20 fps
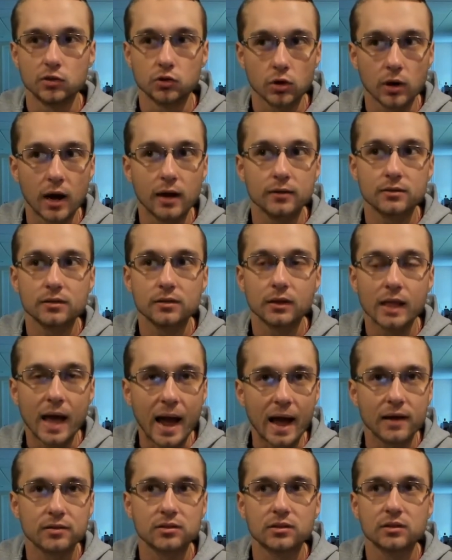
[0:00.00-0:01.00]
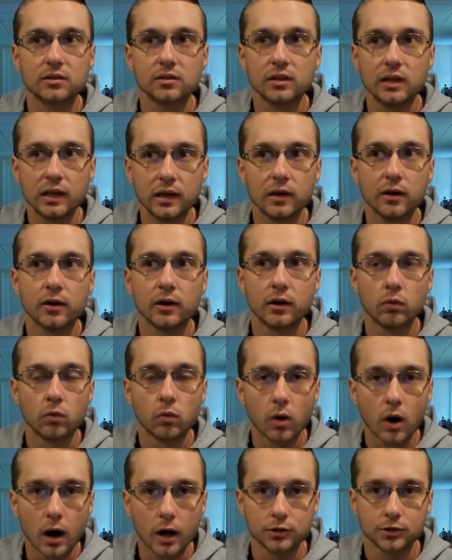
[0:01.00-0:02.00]
Trotz last year in
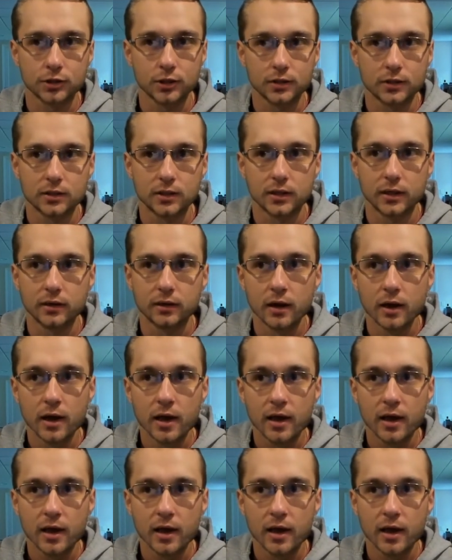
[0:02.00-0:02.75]
Washington